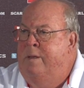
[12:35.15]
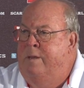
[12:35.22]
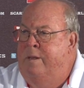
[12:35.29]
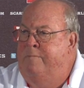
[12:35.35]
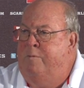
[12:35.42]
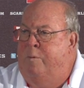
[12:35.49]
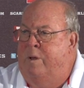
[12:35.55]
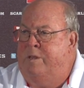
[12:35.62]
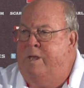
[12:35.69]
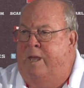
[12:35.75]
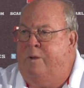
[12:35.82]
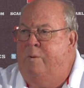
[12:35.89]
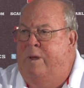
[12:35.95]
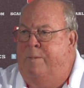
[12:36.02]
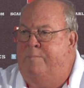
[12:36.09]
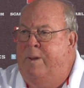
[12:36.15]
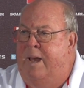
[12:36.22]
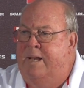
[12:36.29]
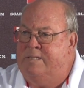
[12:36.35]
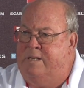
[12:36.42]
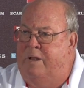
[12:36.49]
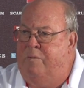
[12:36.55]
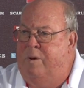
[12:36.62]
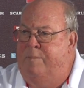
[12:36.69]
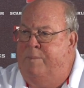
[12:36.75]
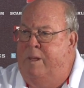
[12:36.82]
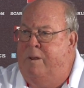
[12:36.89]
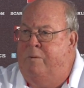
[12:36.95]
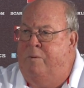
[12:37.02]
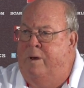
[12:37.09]
And if you want to take away the pass, then I want to be
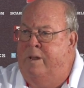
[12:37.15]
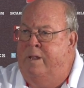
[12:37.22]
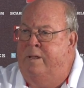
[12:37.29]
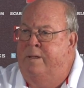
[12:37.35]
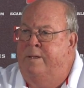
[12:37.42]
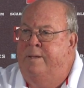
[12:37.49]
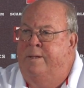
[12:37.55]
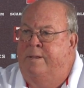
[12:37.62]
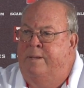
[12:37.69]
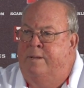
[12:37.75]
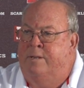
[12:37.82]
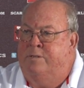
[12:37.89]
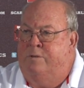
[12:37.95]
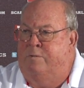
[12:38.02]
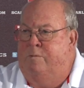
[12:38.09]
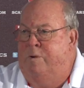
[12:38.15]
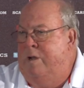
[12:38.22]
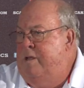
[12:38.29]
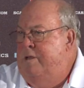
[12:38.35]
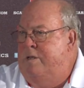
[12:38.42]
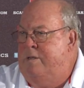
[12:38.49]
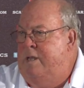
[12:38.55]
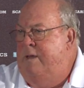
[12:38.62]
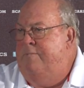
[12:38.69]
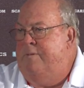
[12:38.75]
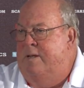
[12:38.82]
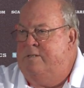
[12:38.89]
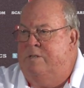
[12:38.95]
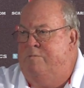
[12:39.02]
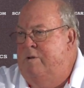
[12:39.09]
able to run it. So really the
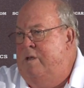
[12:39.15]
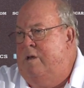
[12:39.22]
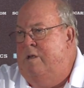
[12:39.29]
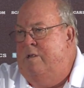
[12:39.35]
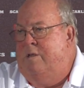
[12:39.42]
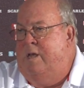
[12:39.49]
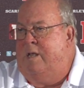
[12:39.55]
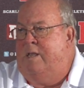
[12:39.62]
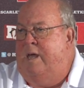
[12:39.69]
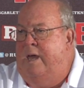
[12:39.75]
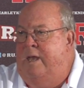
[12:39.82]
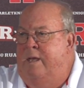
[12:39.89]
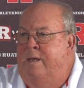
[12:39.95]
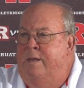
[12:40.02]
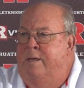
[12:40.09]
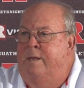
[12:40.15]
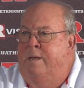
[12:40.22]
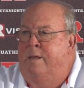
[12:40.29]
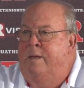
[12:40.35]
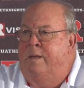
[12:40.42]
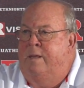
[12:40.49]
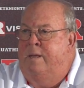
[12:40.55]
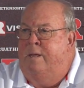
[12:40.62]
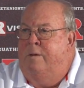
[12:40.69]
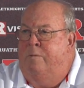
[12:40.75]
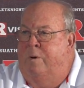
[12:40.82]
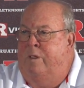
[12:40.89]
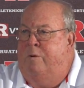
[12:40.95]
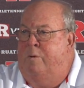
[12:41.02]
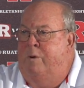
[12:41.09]
defense is really going to dictate
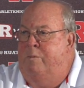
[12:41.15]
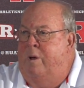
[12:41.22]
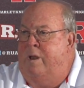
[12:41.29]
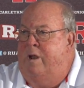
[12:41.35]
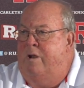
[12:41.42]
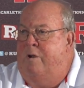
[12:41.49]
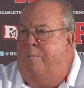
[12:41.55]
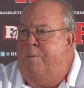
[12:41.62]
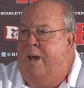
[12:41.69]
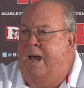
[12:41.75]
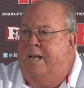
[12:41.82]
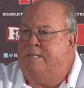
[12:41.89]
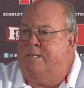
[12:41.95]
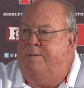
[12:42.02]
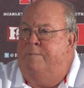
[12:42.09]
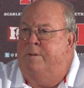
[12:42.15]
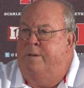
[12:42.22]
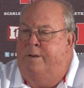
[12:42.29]
whether we're running or passing.